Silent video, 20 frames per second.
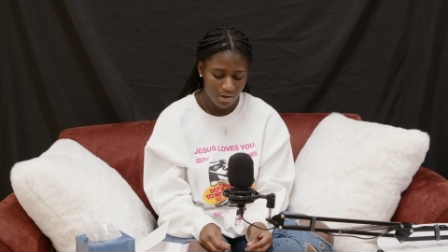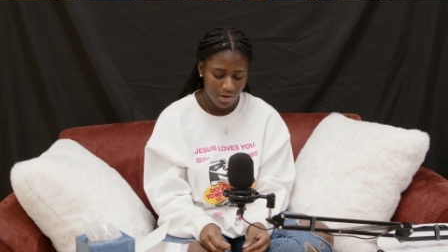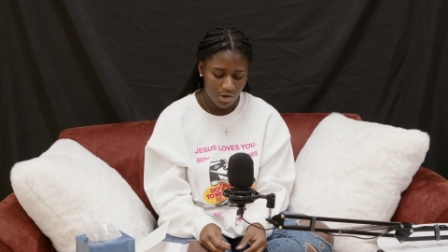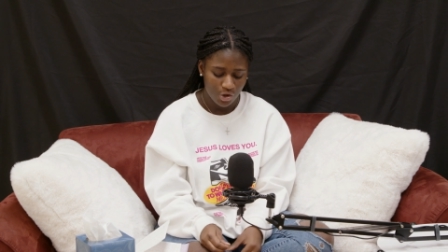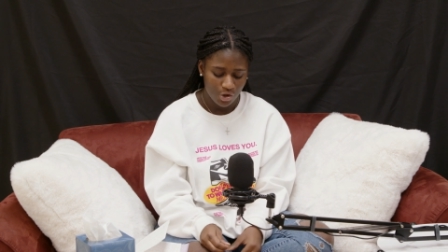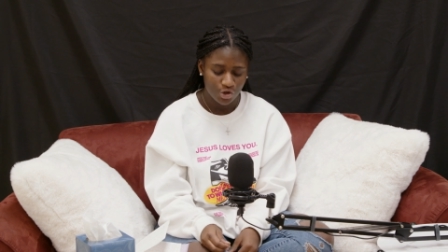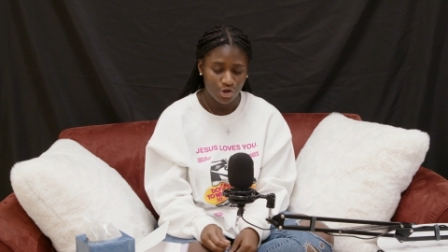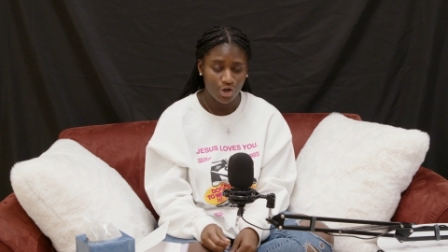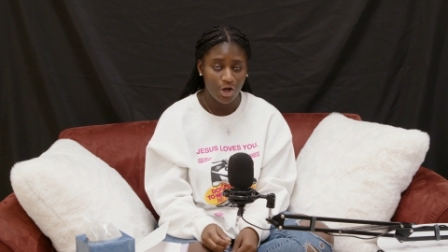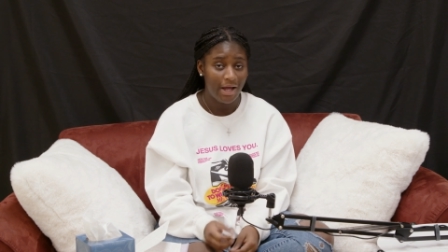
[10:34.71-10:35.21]

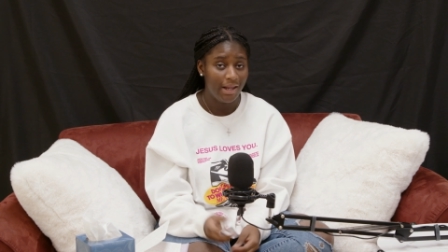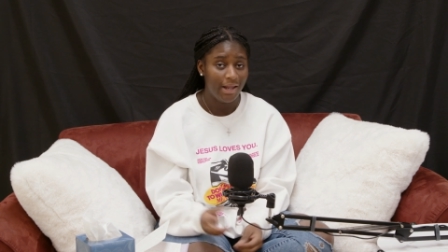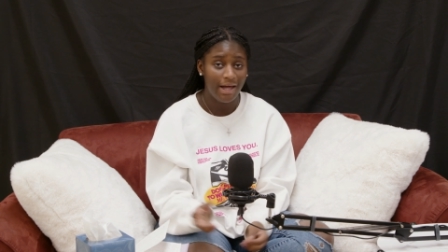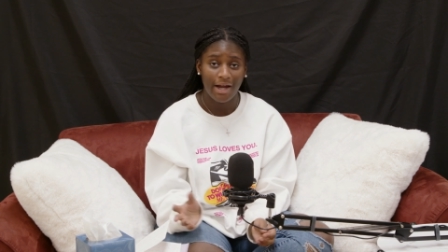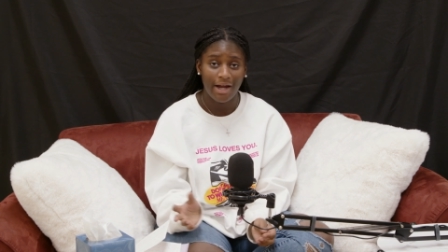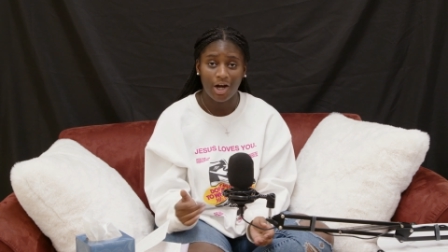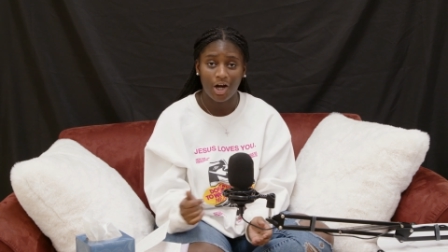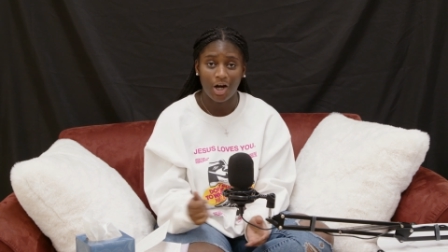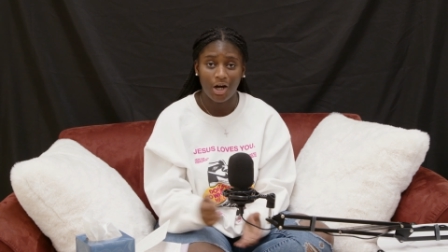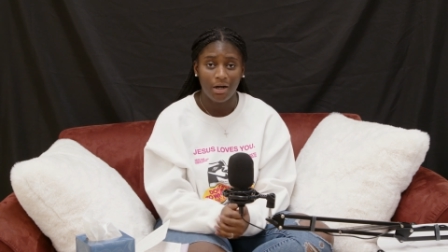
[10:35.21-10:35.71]
So I lied
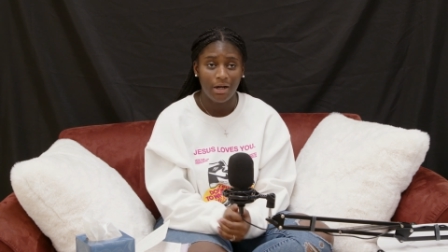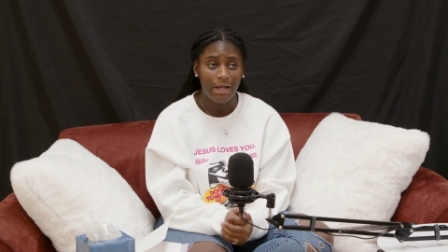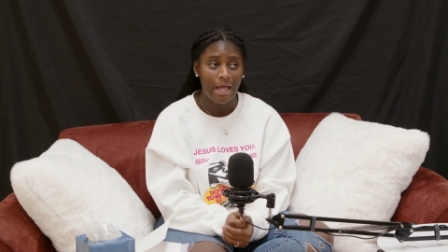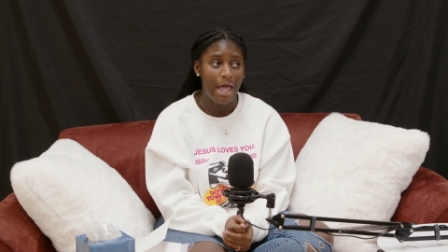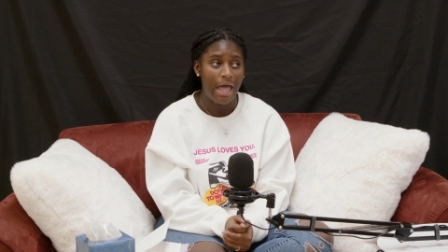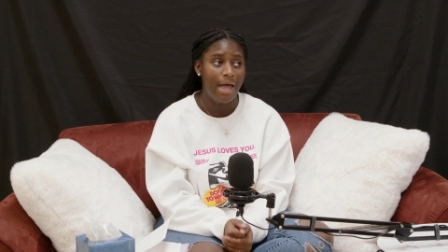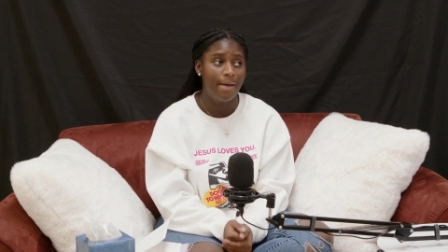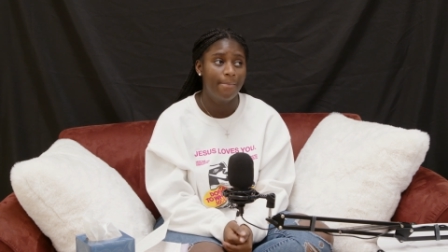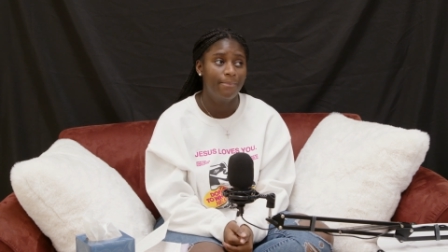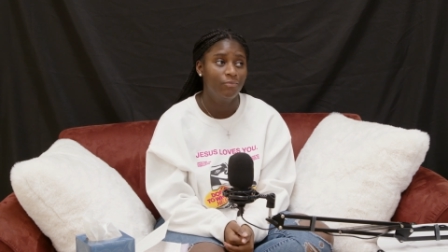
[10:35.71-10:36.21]
to her,
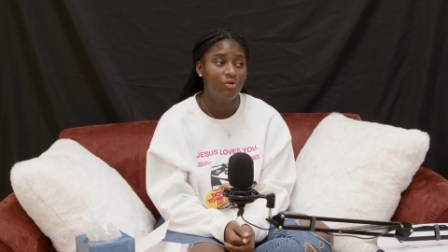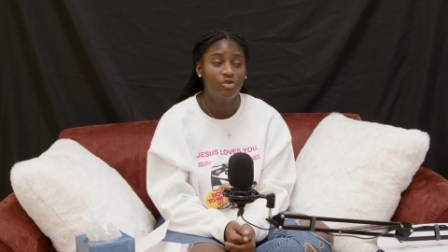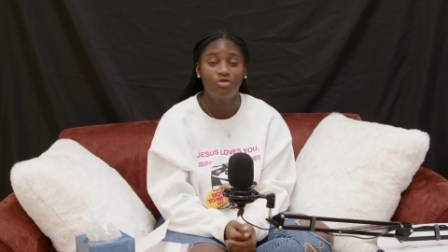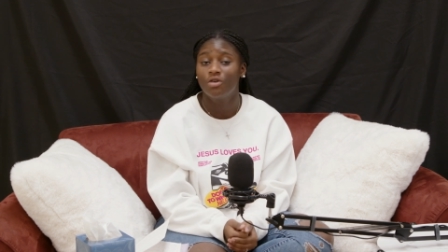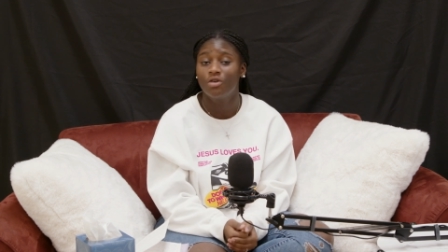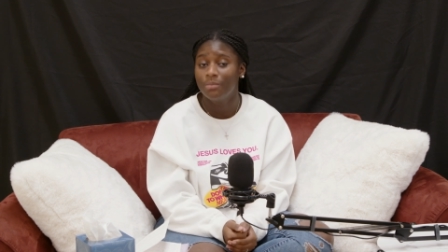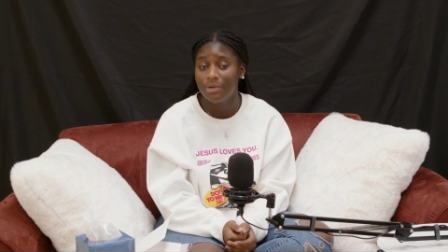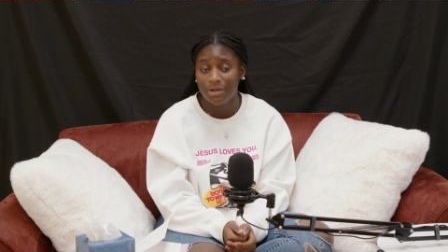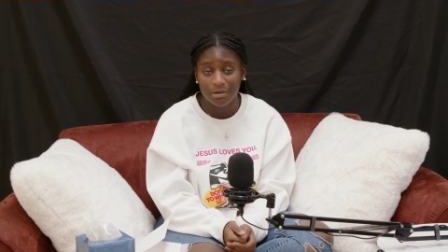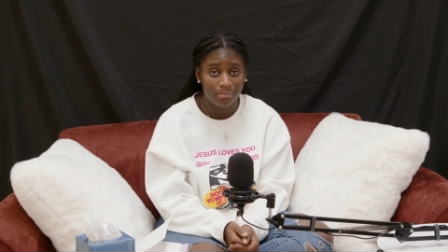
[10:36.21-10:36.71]
and she told
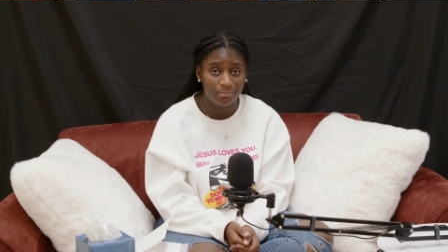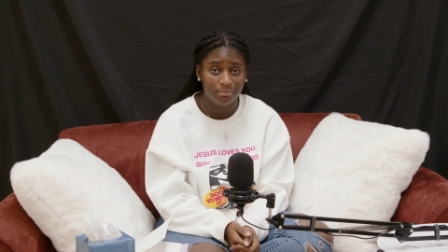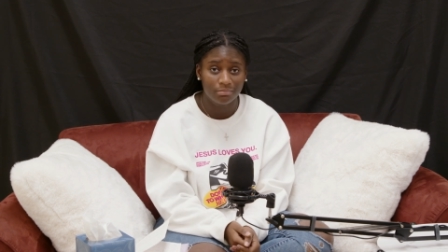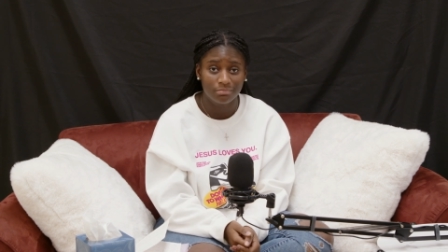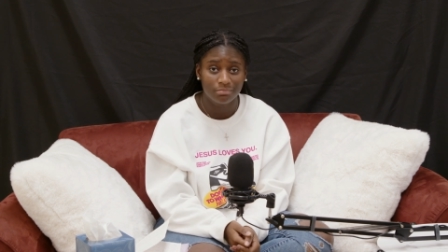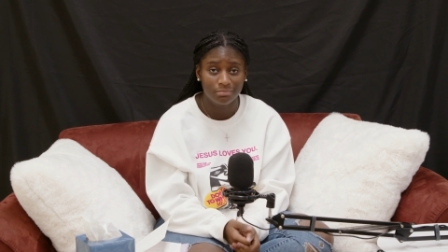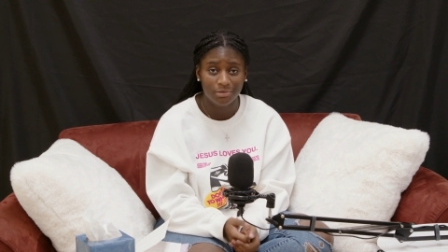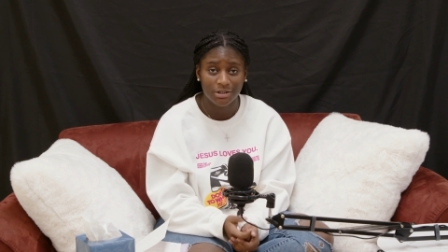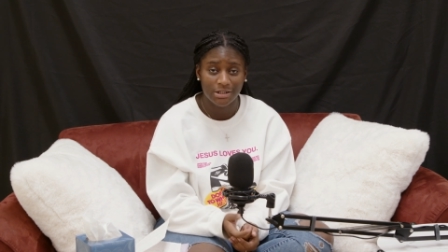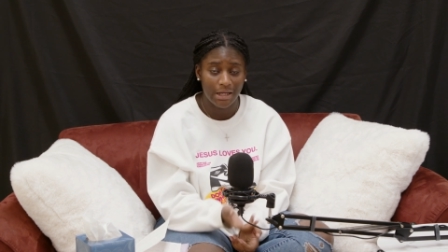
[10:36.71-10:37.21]
me to
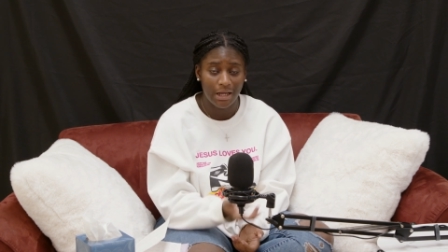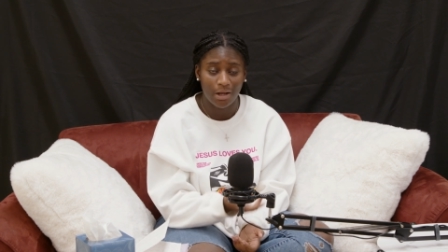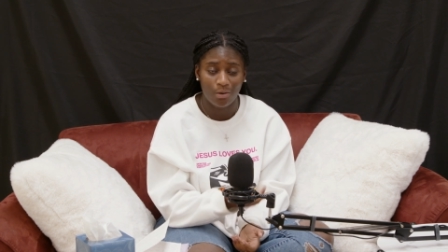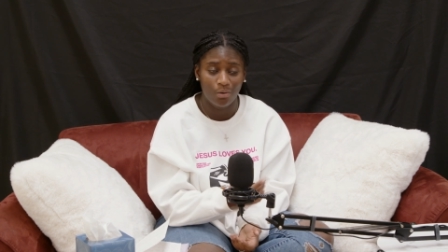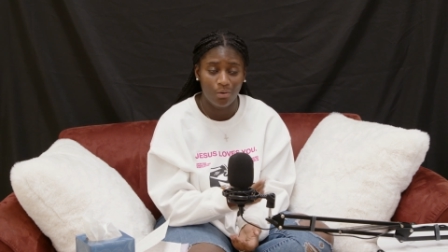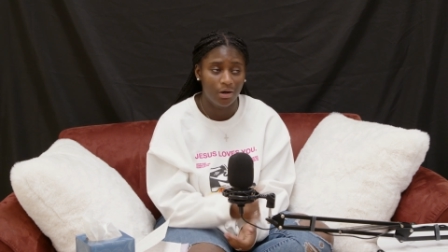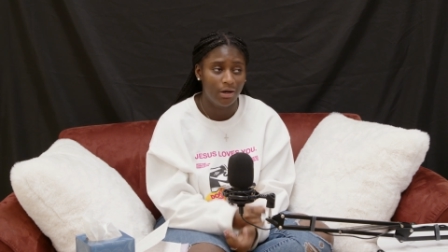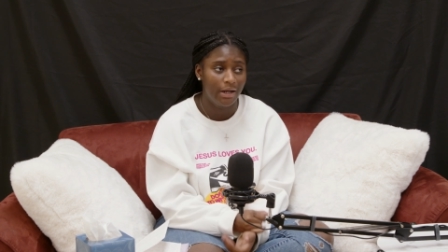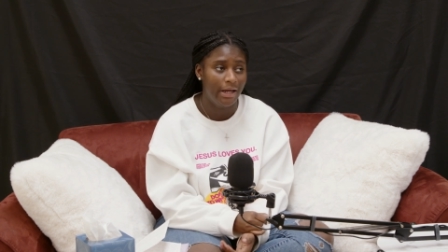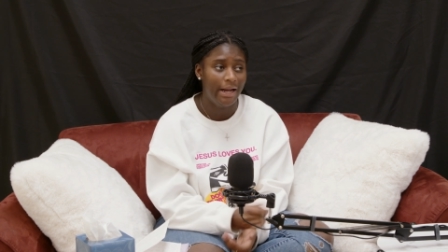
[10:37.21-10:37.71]
the psych
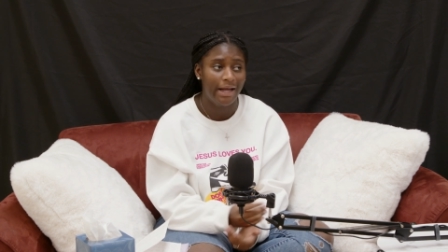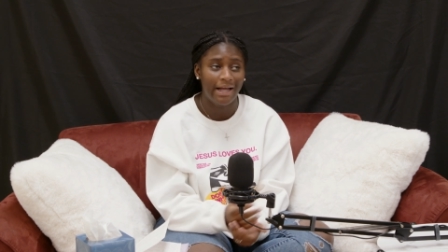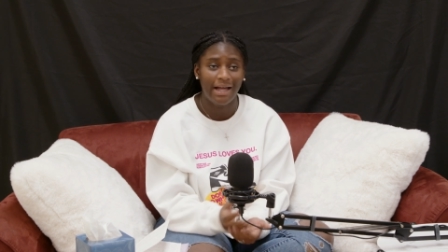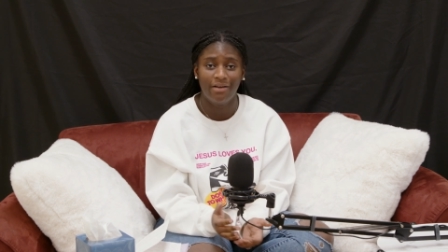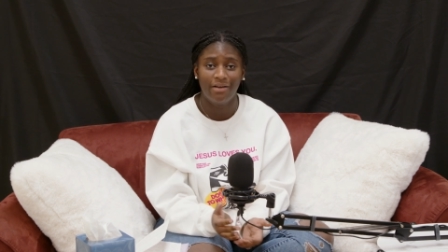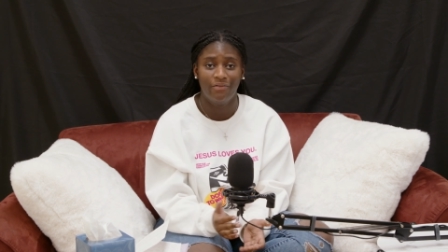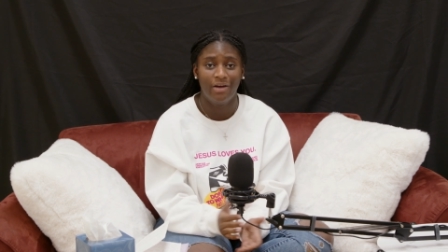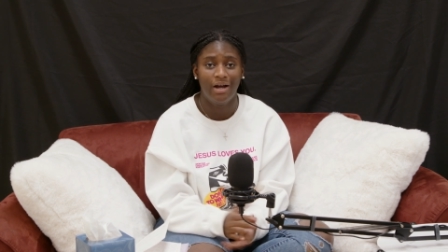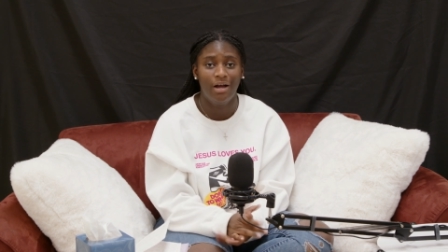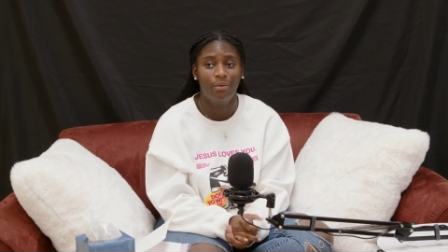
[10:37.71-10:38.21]
ward, and I got
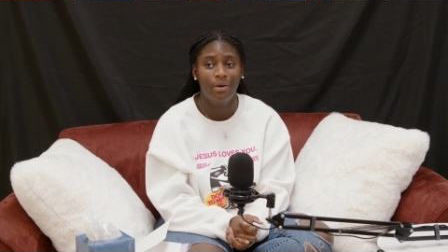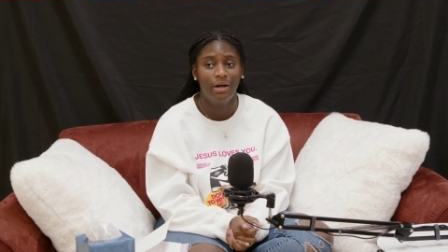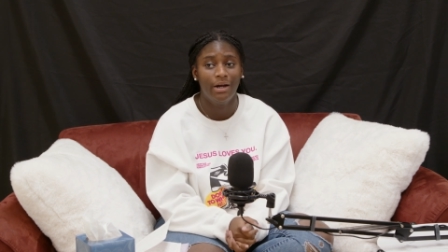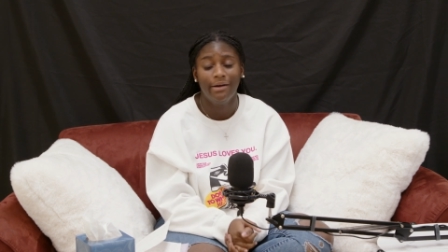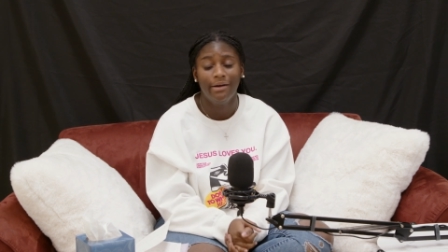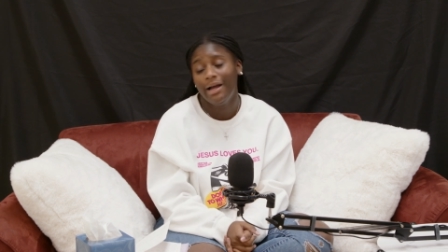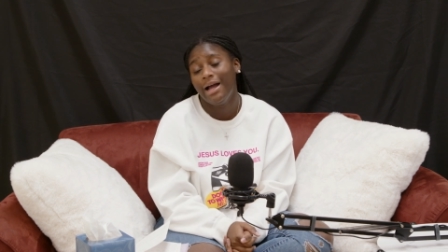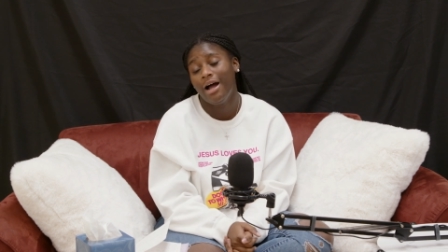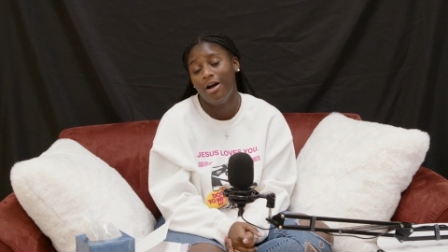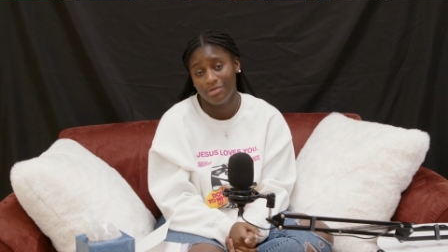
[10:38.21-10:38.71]
evaluated.
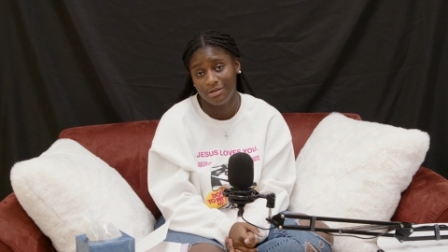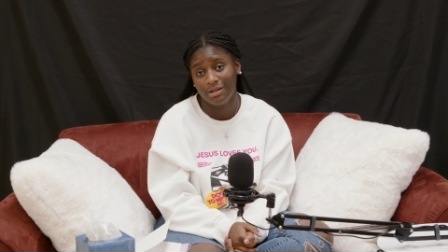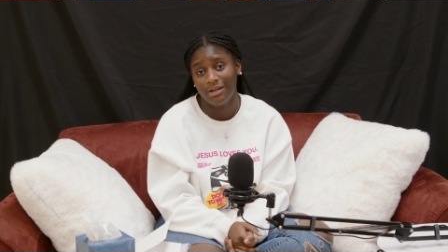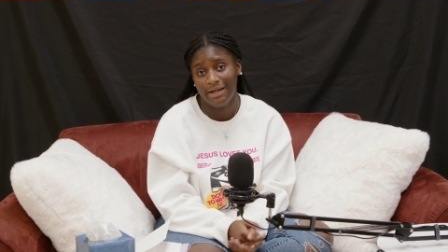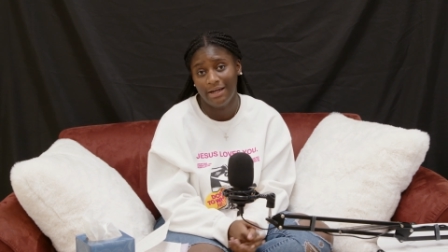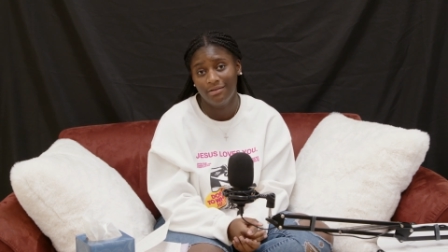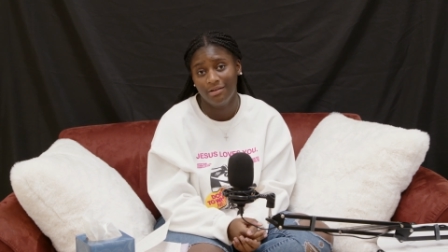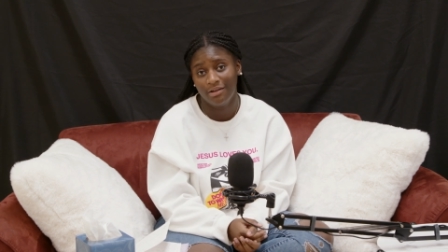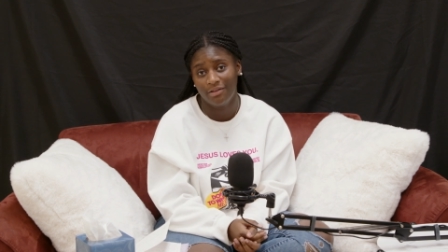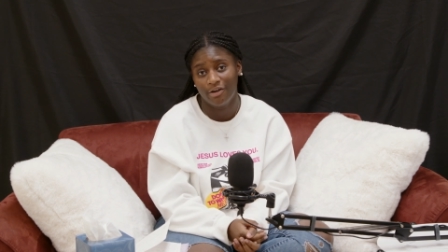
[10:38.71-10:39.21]
I also lied
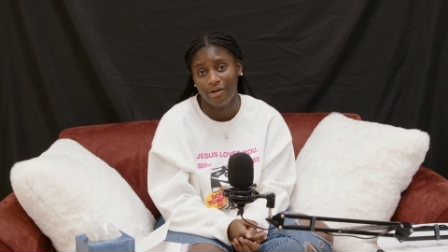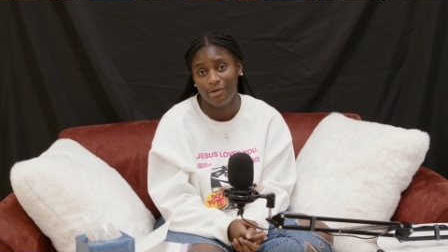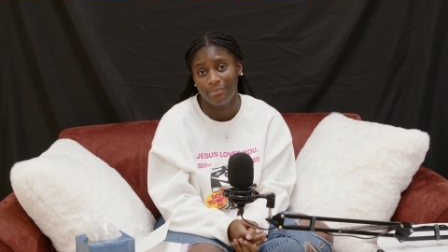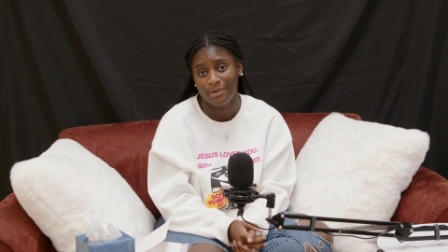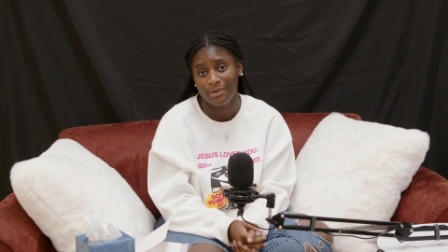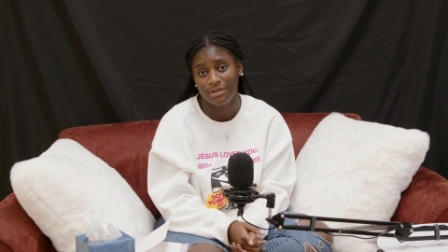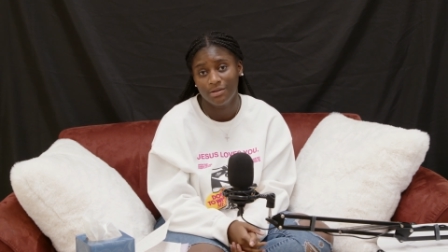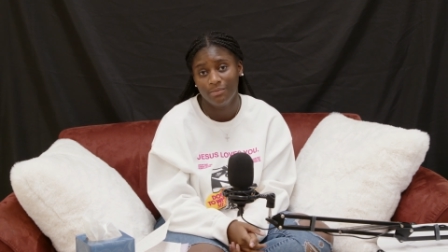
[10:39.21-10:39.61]
to the therapist.